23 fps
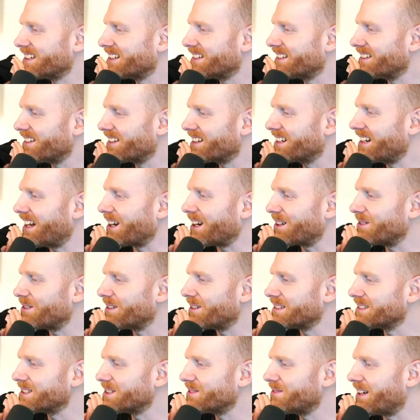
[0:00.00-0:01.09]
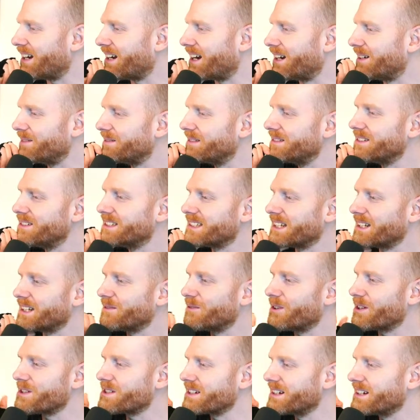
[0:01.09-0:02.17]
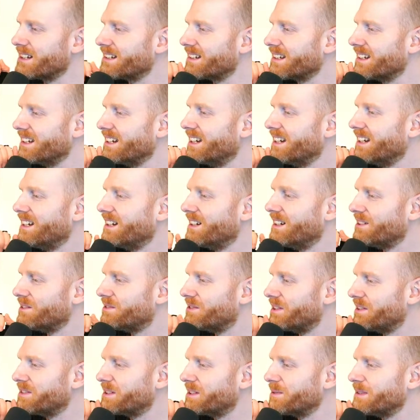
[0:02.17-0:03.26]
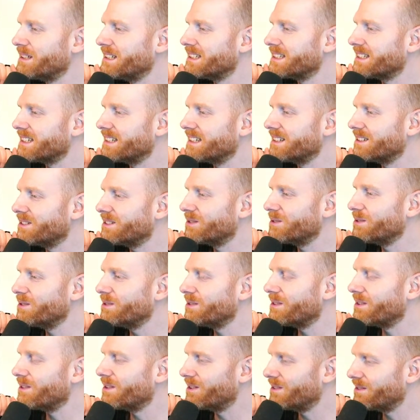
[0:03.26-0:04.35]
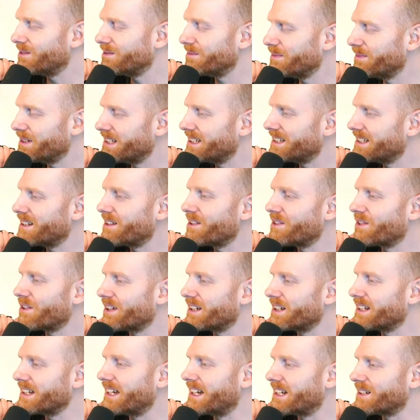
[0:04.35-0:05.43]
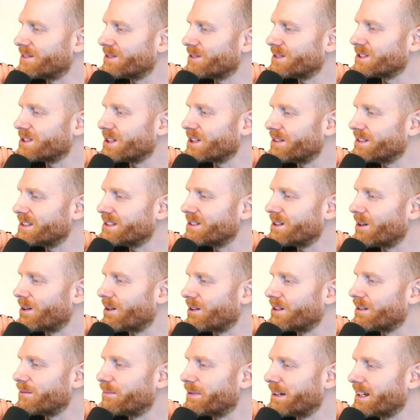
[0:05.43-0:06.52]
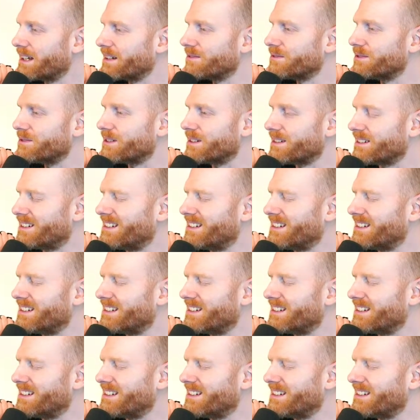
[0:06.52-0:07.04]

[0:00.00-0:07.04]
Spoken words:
Clark Logan's Farm. We started watching it. 50 minutes in, 2 minutes and 30 ad for service you're already paying for.